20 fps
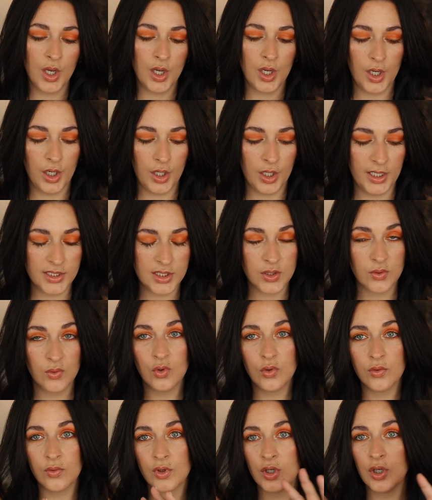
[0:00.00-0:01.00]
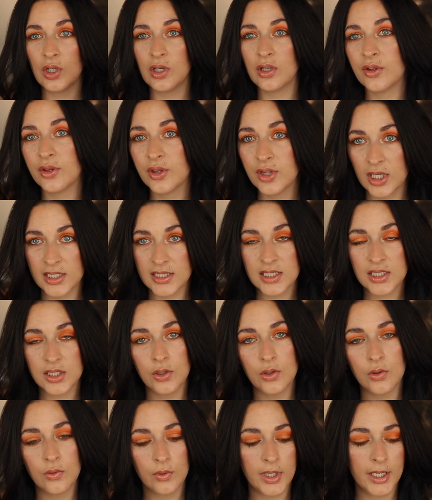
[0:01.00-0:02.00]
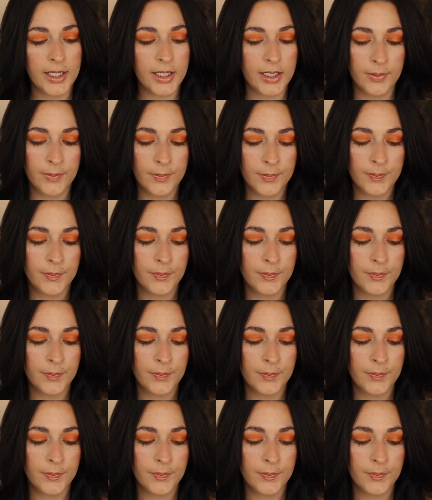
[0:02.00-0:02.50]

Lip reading: All right, so overall thoughts though, like